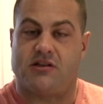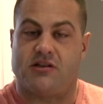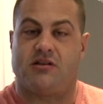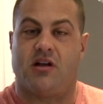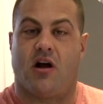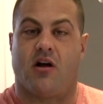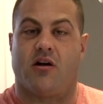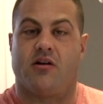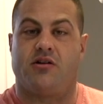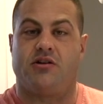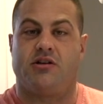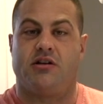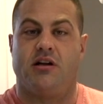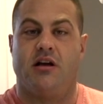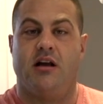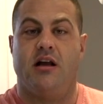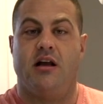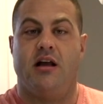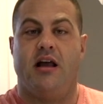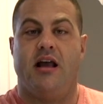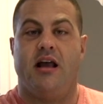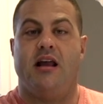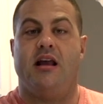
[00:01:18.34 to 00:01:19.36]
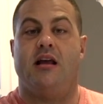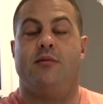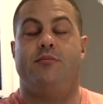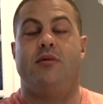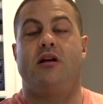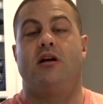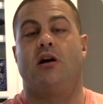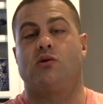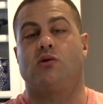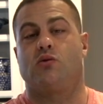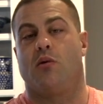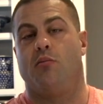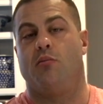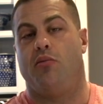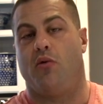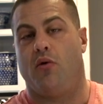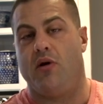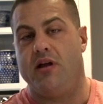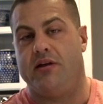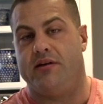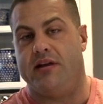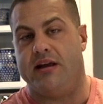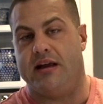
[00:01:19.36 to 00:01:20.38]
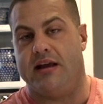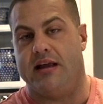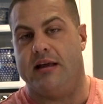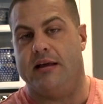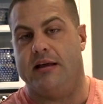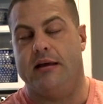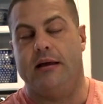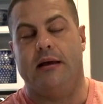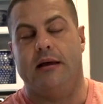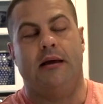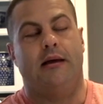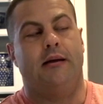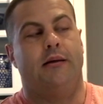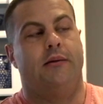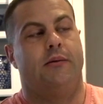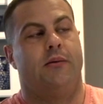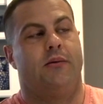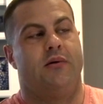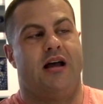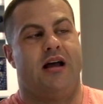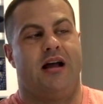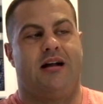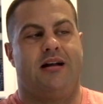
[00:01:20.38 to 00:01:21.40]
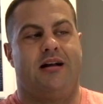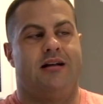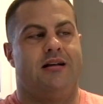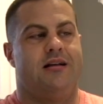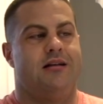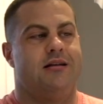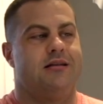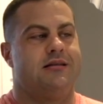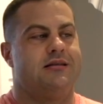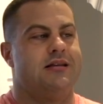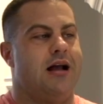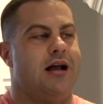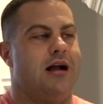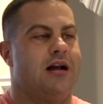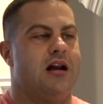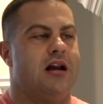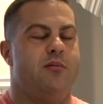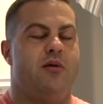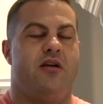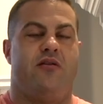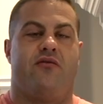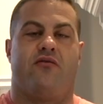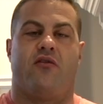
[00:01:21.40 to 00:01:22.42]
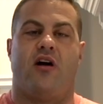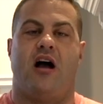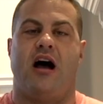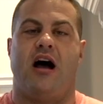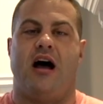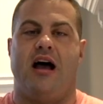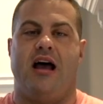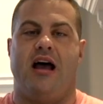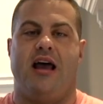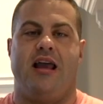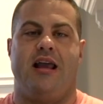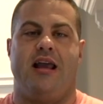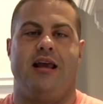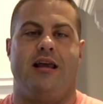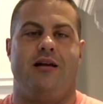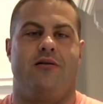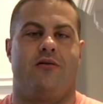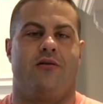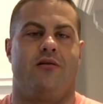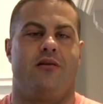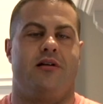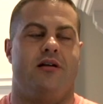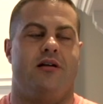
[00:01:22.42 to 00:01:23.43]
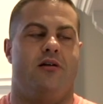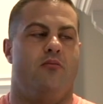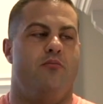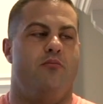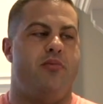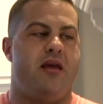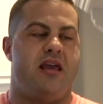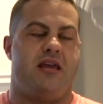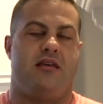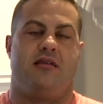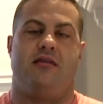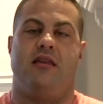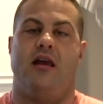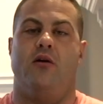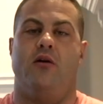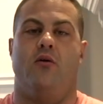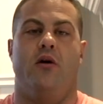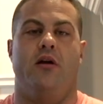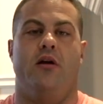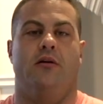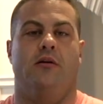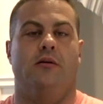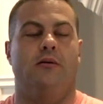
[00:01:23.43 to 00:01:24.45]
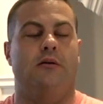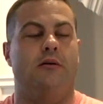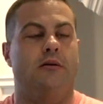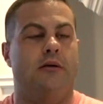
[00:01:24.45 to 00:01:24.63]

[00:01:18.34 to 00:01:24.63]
starch, and because we're boiling it, it's not gonna be fried or bathed in oil